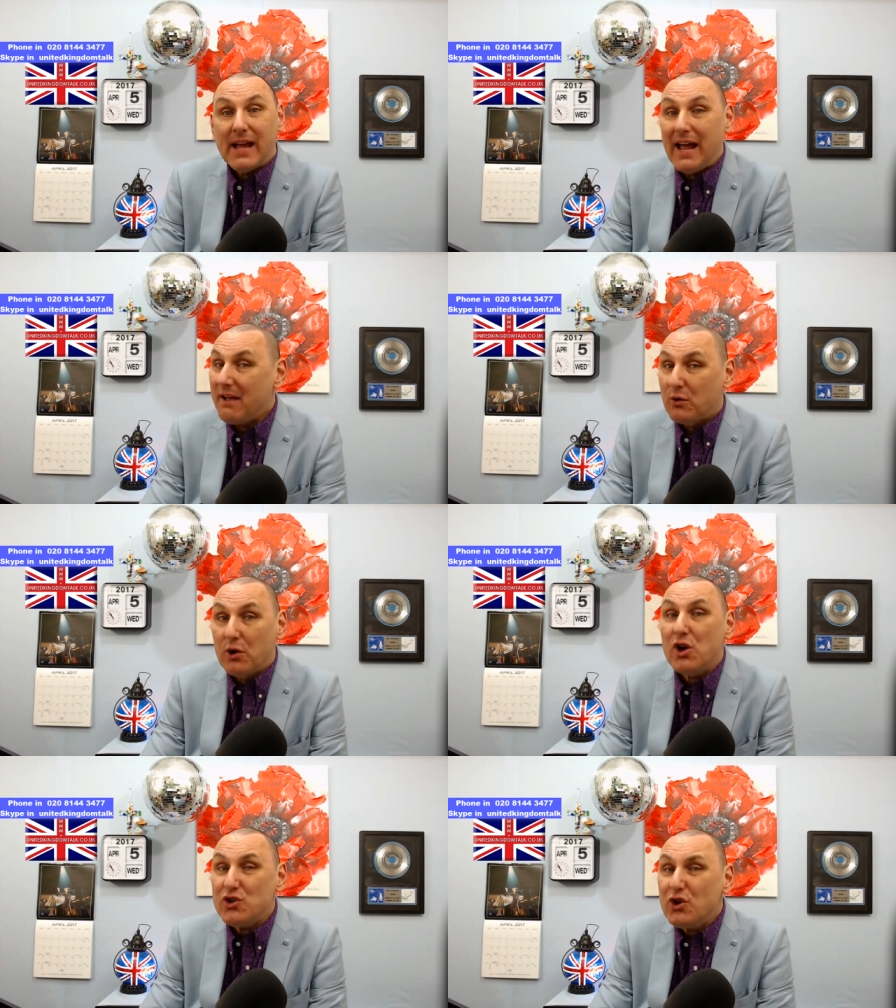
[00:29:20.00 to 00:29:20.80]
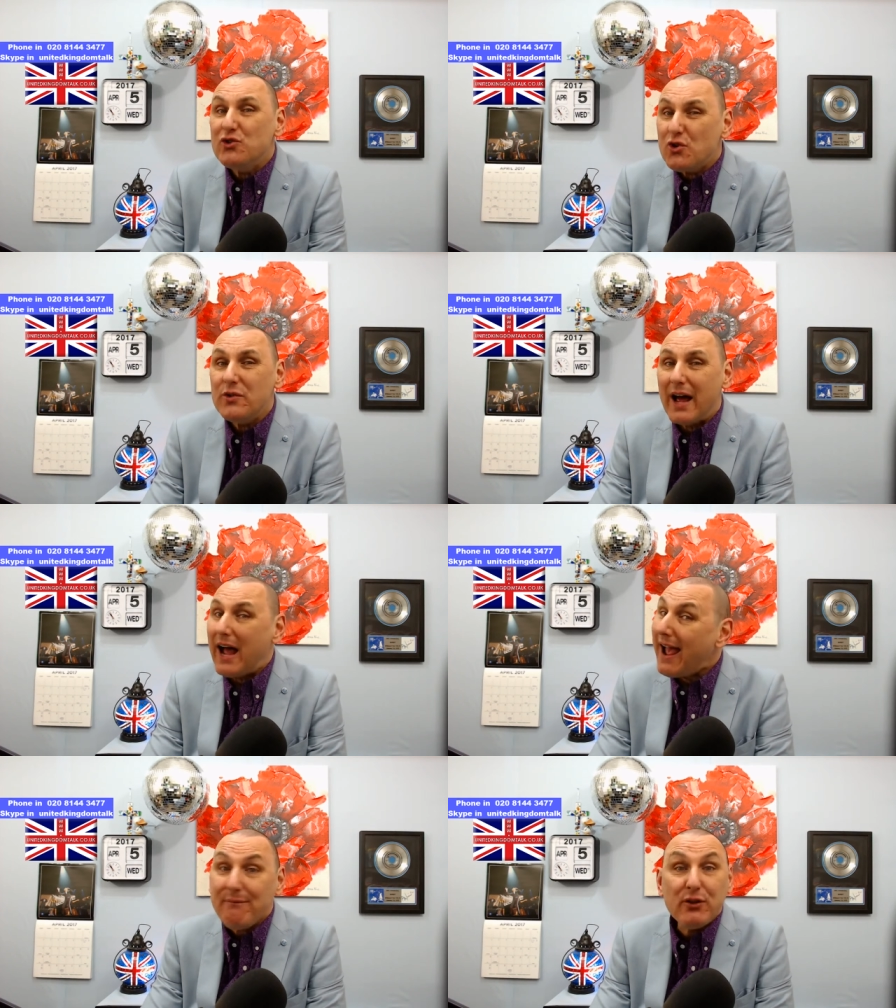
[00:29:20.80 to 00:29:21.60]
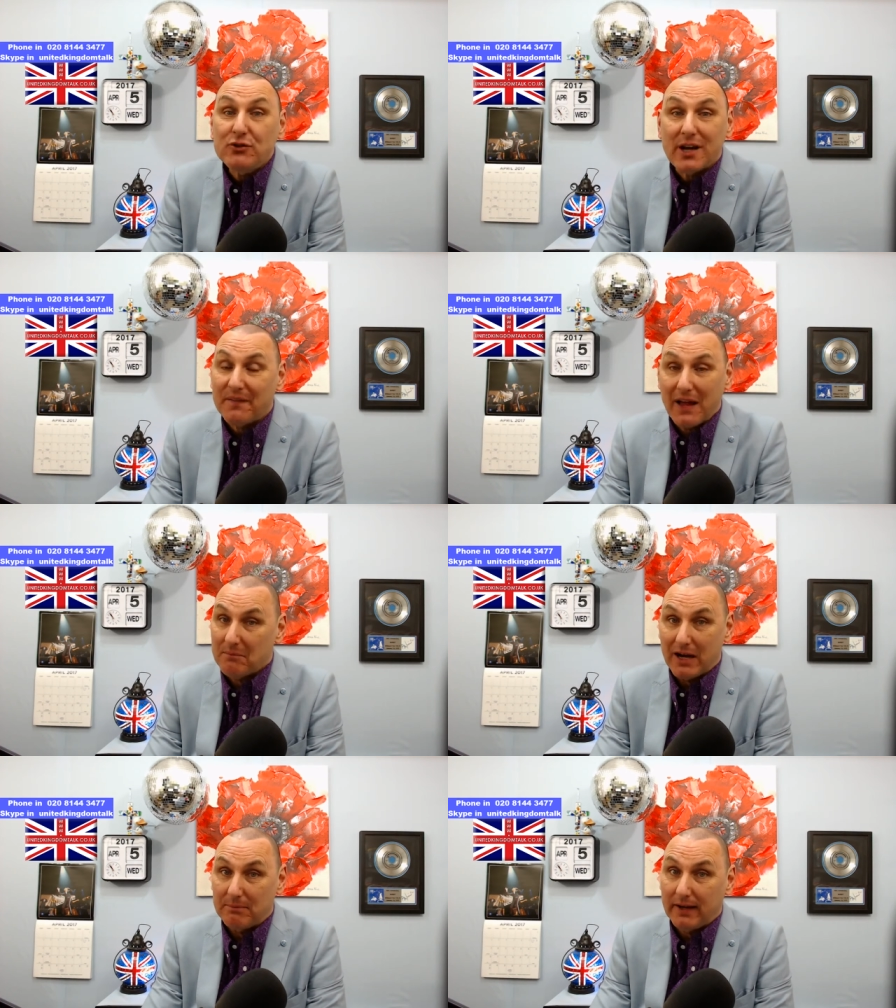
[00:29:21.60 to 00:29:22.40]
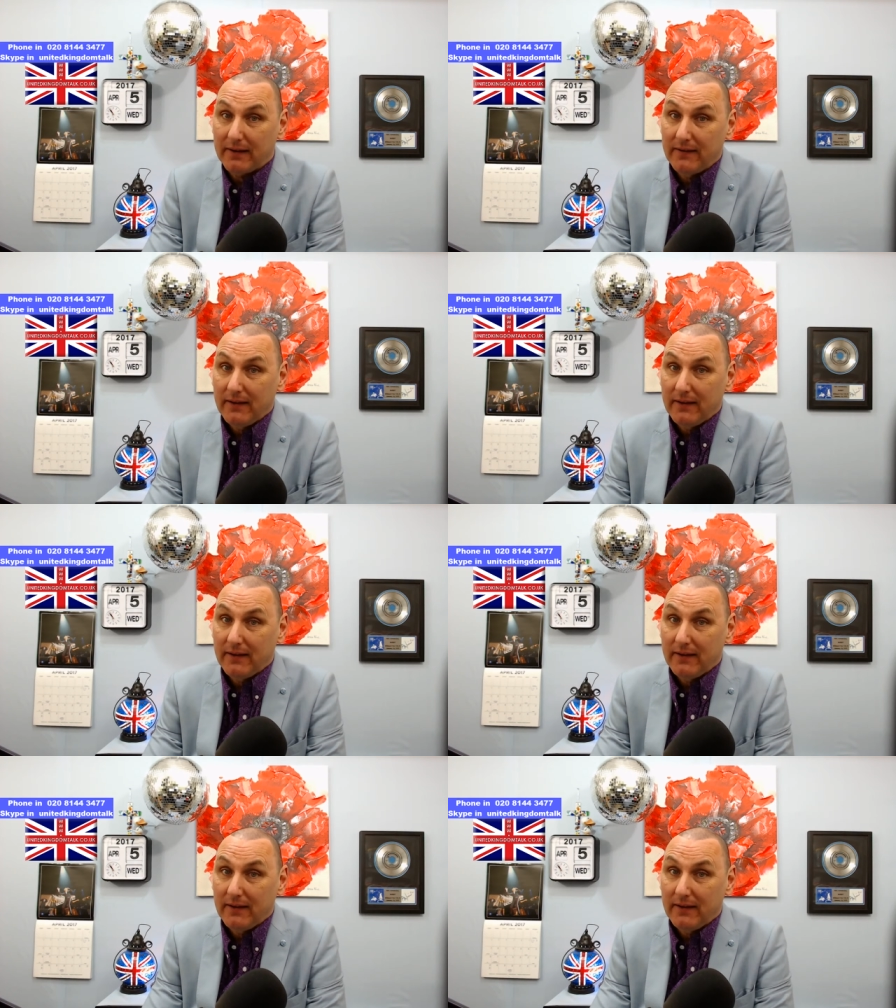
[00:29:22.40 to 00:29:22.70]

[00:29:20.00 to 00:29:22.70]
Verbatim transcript: If, could you do that? Have you done that, maybe?